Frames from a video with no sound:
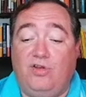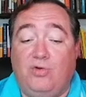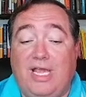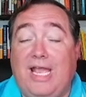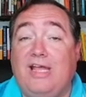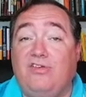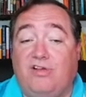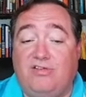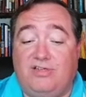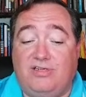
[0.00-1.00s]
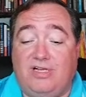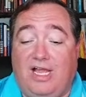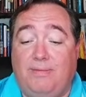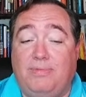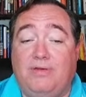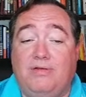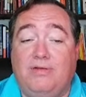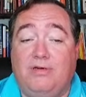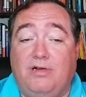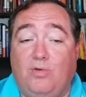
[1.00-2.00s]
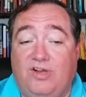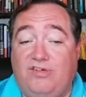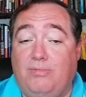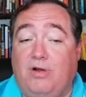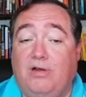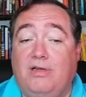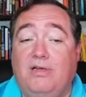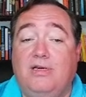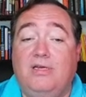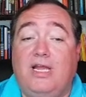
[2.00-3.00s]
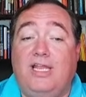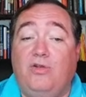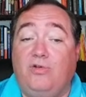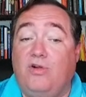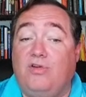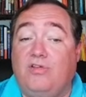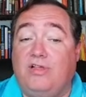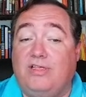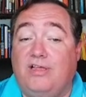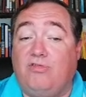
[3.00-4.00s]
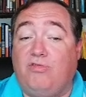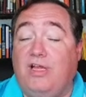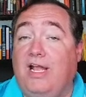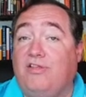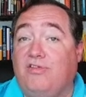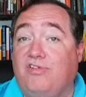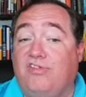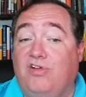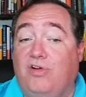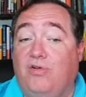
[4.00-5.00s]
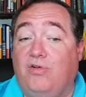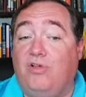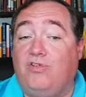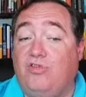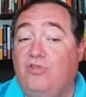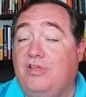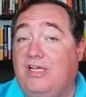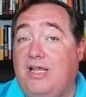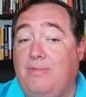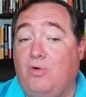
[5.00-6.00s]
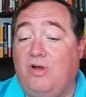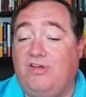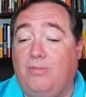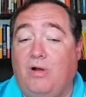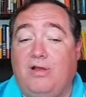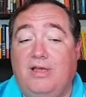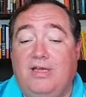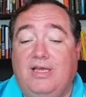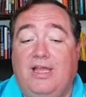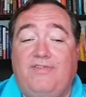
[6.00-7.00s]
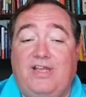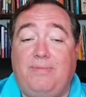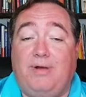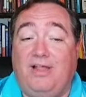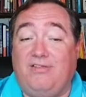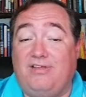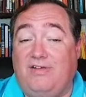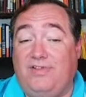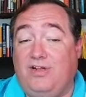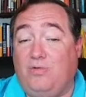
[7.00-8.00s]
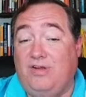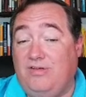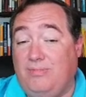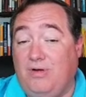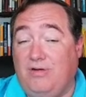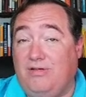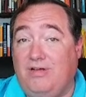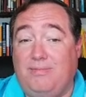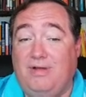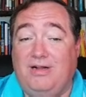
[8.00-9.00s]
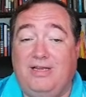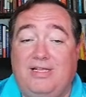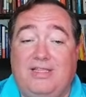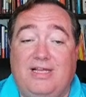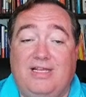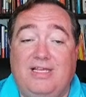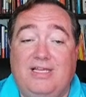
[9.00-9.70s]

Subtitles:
You can just type a question mark, and you'll notice it says create search node as soon as I type that question mark. If I type other stuff and then a question mark, I'm not going to get that.